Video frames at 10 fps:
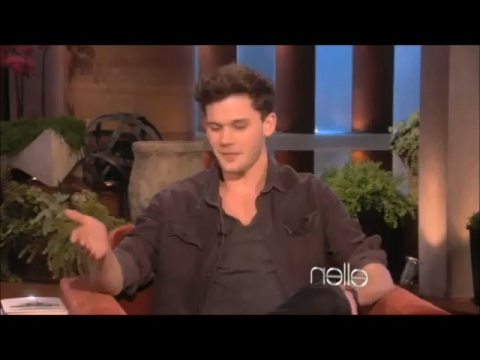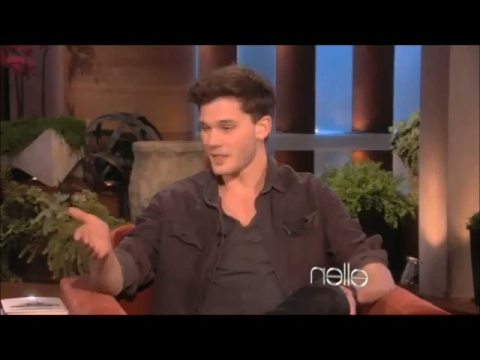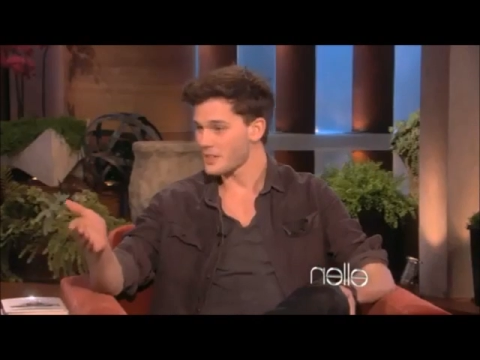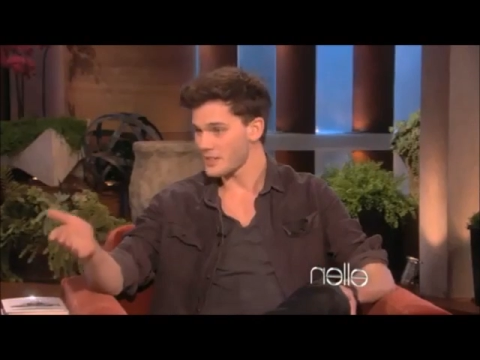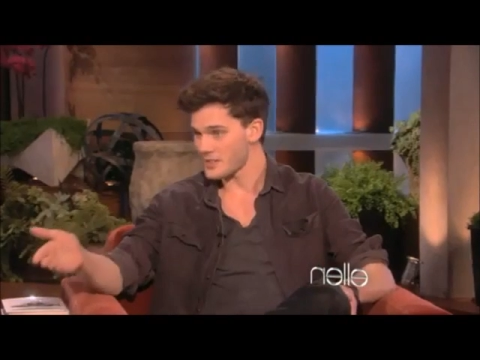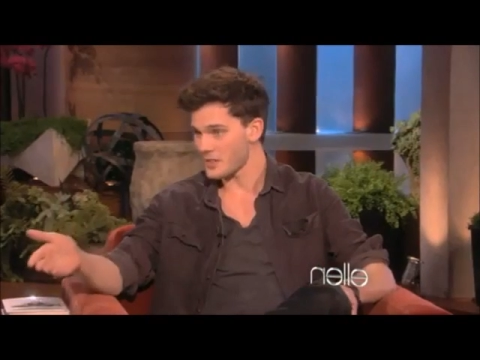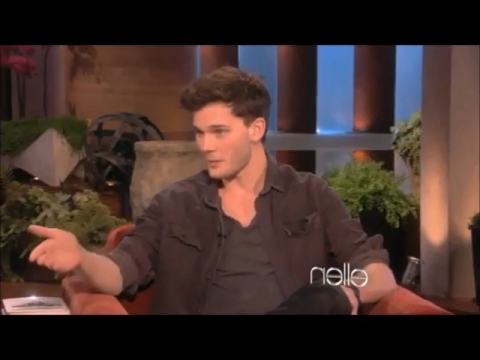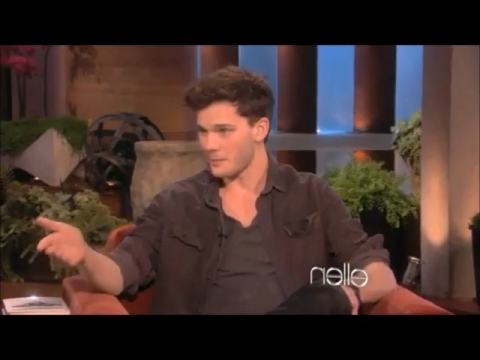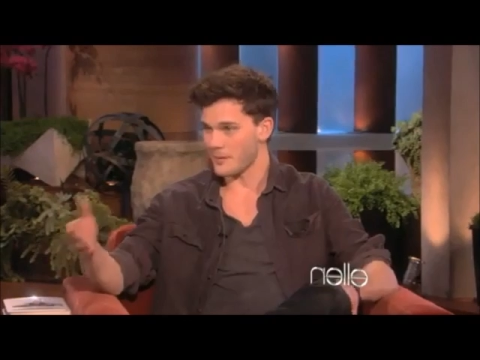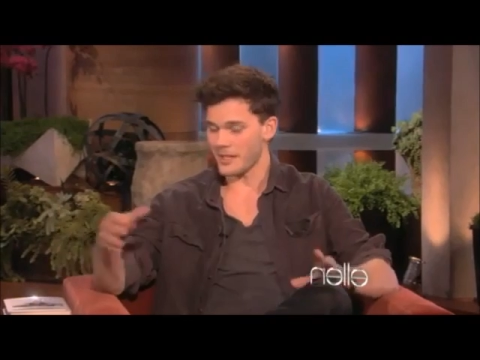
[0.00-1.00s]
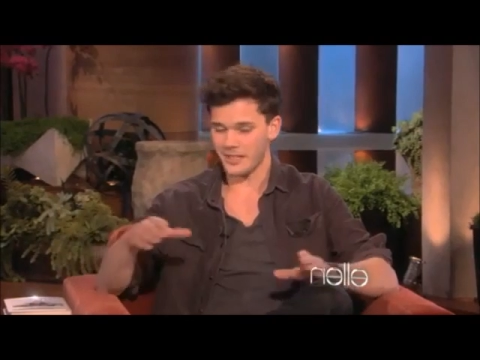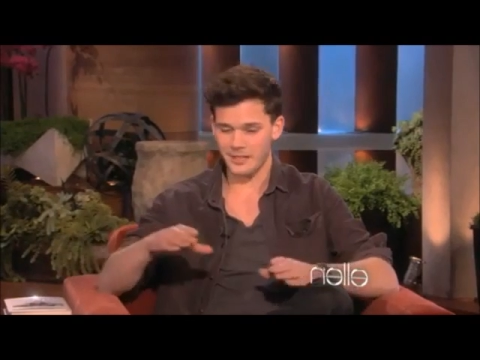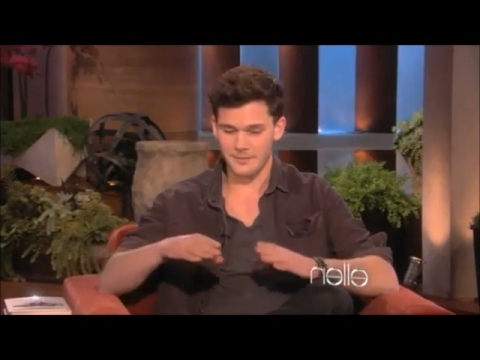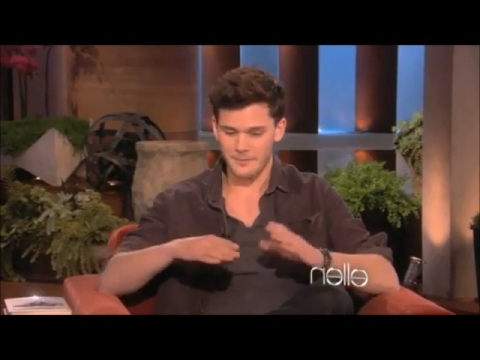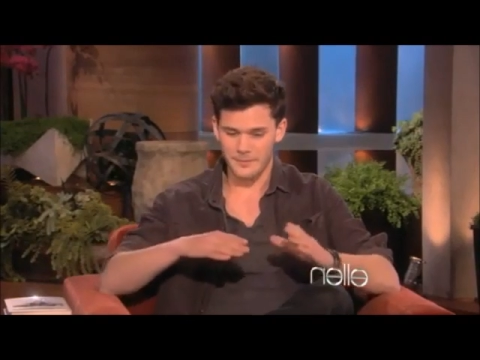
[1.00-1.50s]
when I got the job,
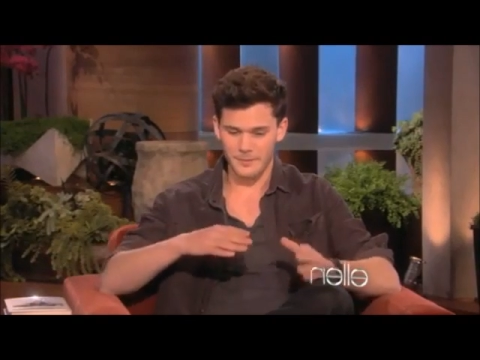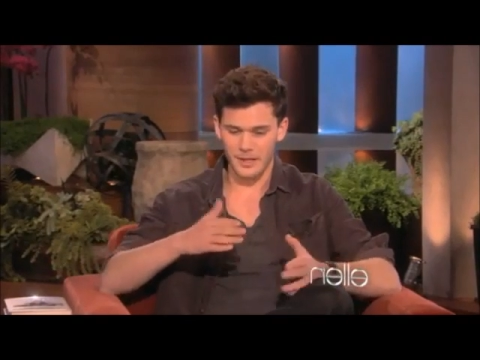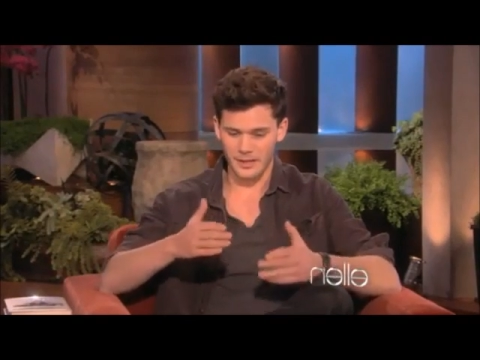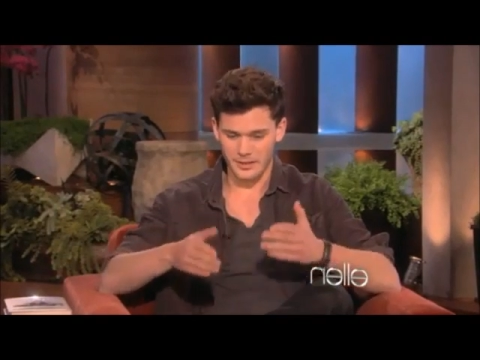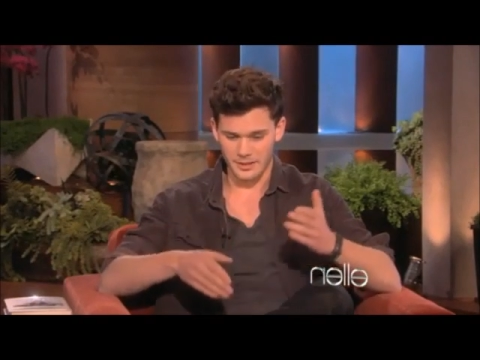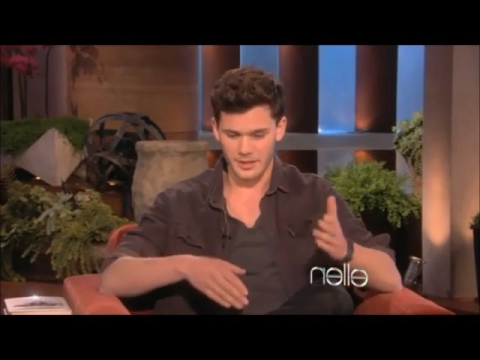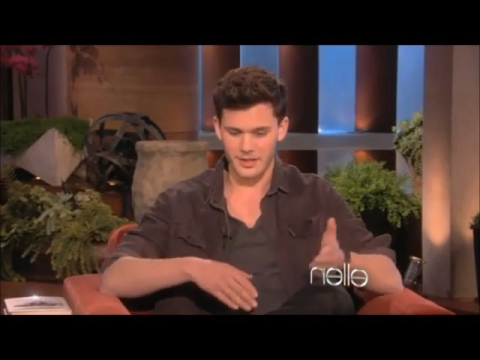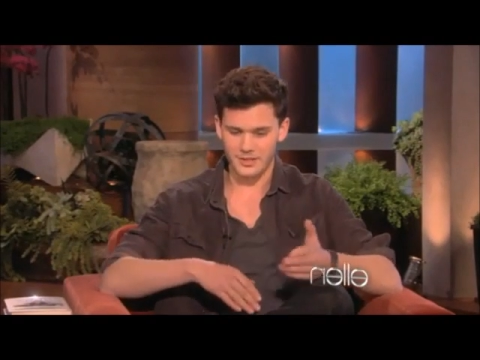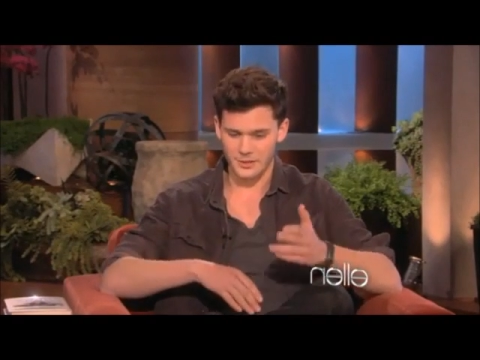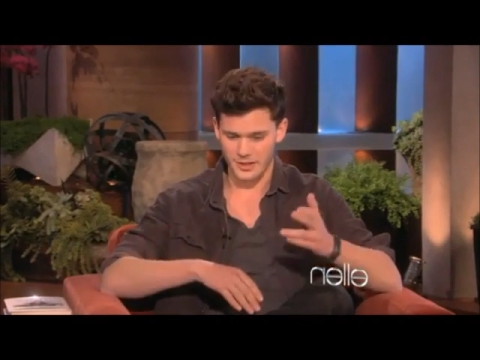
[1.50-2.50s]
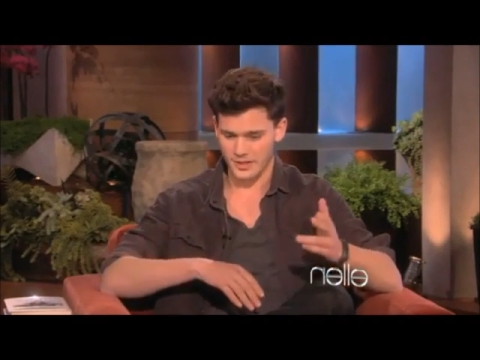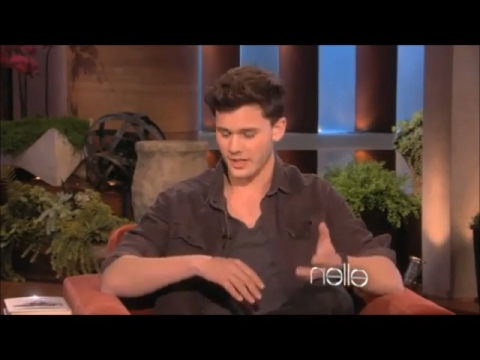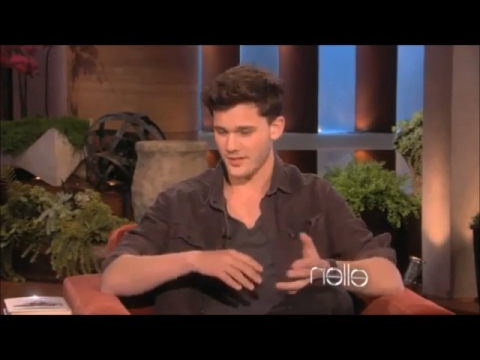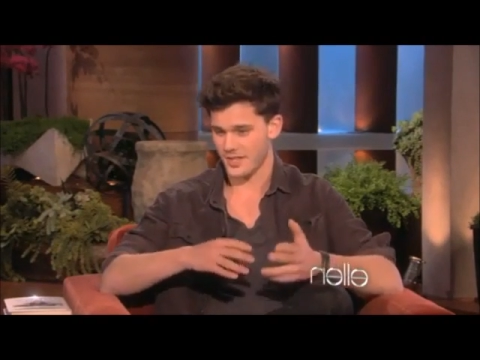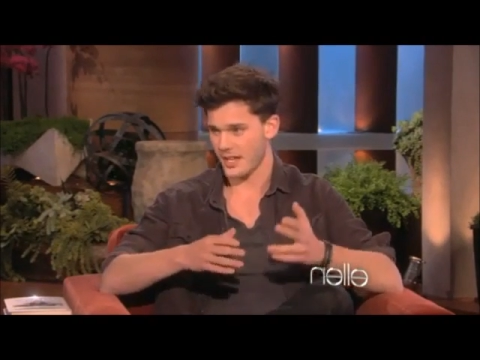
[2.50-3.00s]
the casting director
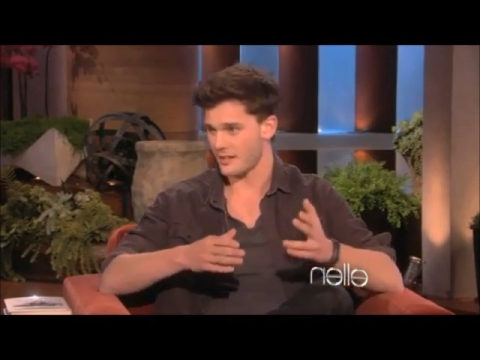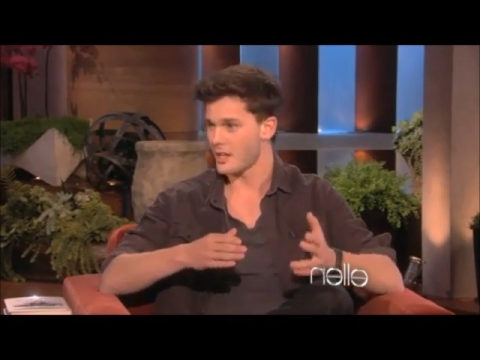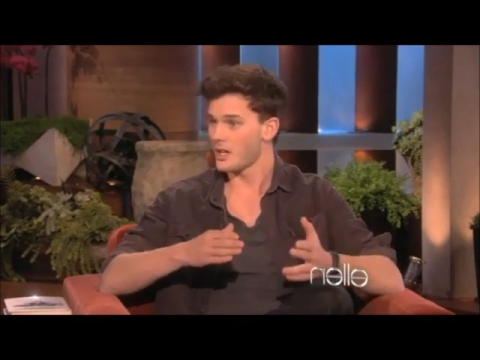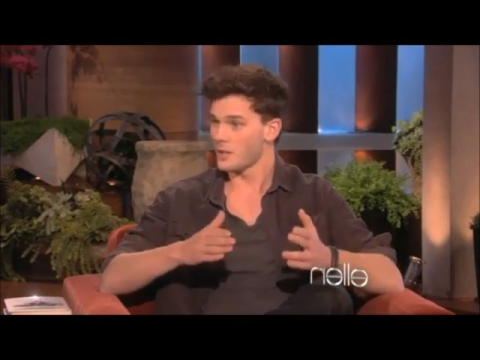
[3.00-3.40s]
kind of said,